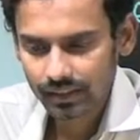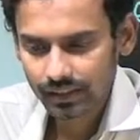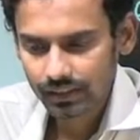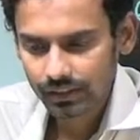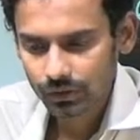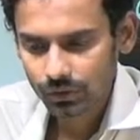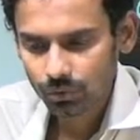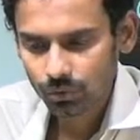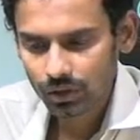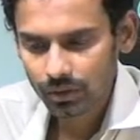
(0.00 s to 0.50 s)

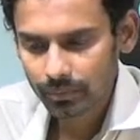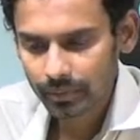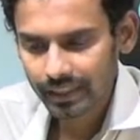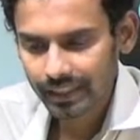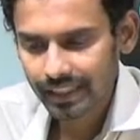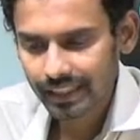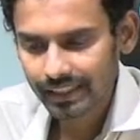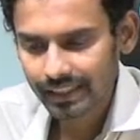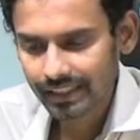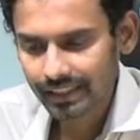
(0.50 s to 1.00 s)
you will be
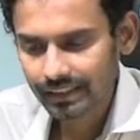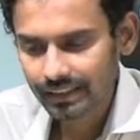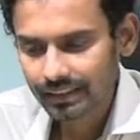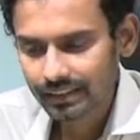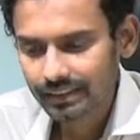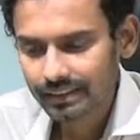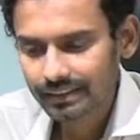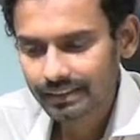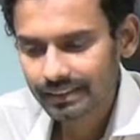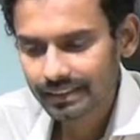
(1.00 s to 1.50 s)
getting
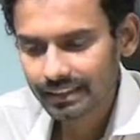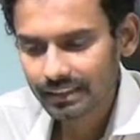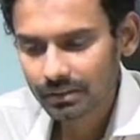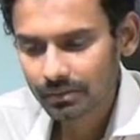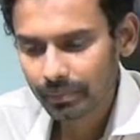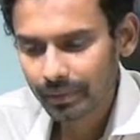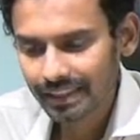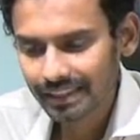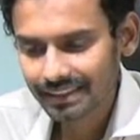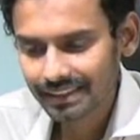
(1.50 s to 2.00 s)
6
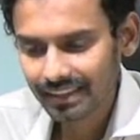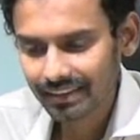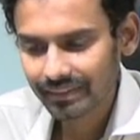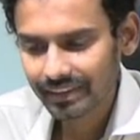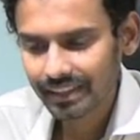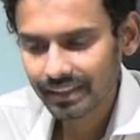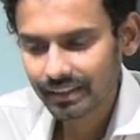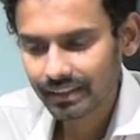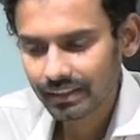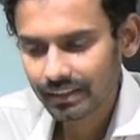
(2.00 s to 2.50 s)
by 7
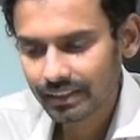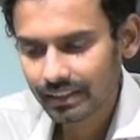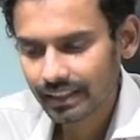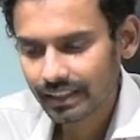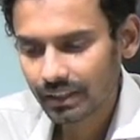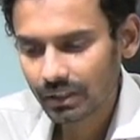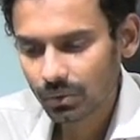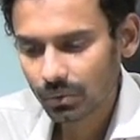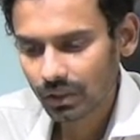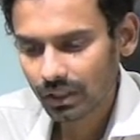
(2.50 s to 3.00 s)

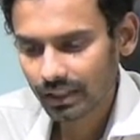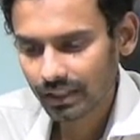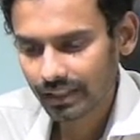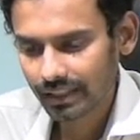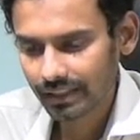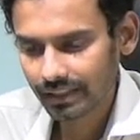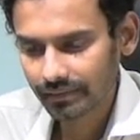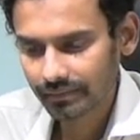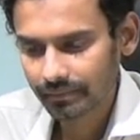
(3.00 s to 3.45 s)
into 100.